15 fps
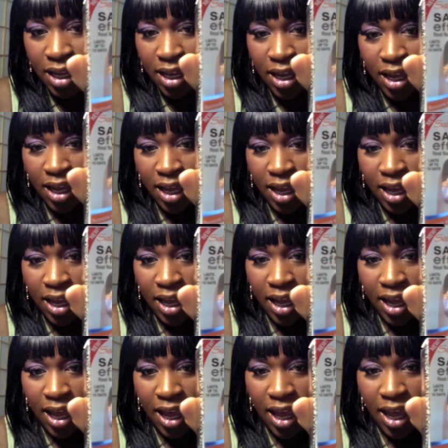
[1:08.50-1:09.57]

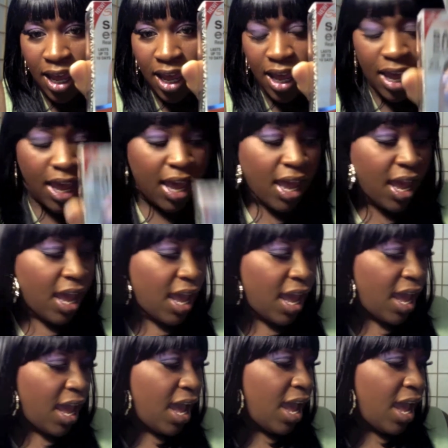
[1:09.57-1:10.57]
(no one is talking)